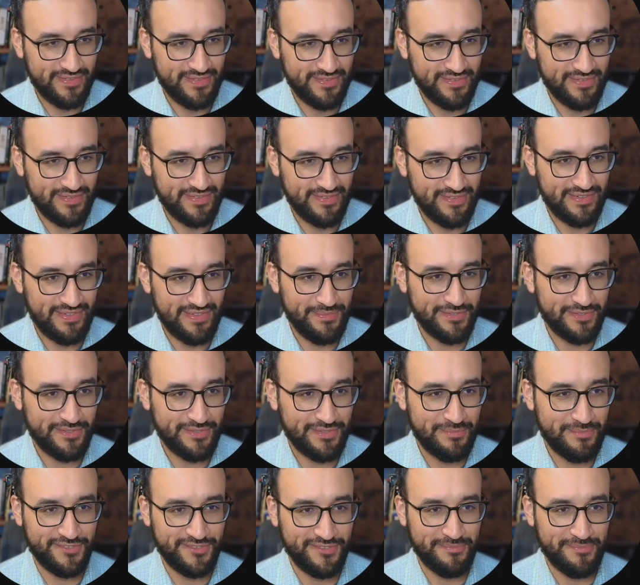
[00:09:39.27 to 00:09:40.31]
I'm going to go back
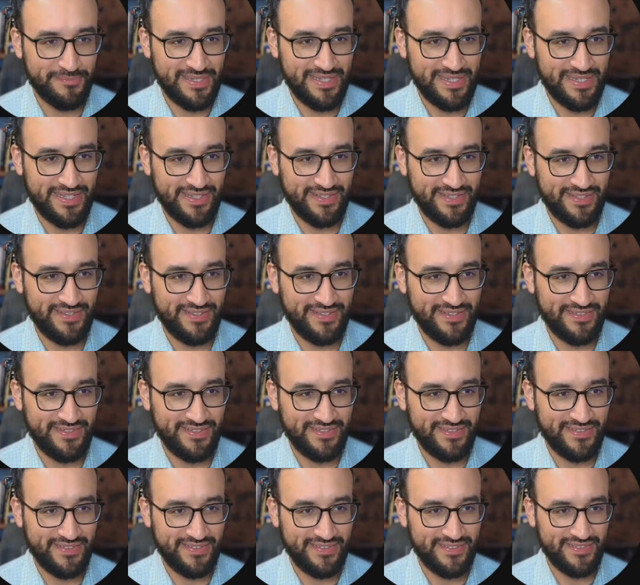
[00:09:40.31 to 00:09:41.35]
to my
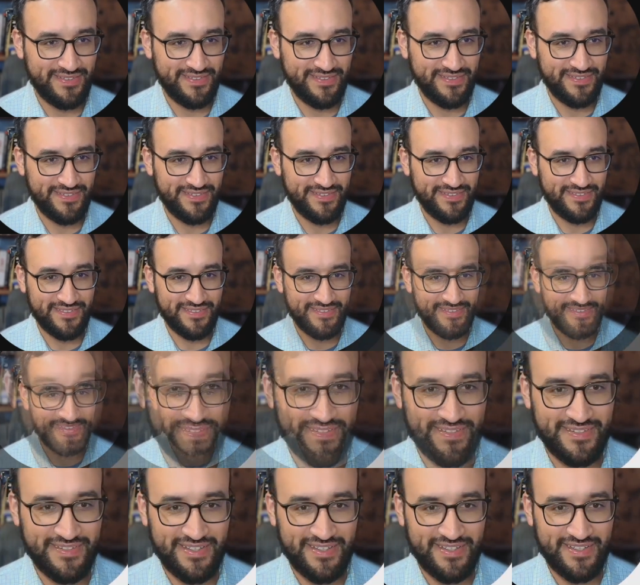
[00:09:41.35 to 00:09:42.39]

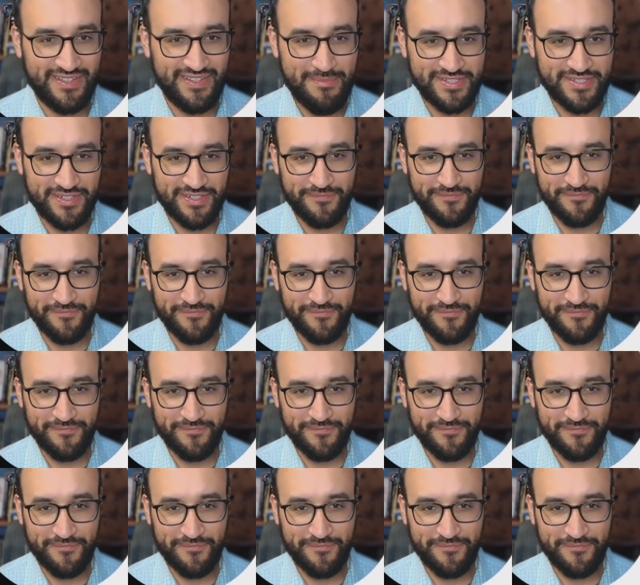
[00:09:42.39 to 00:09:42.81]
image here.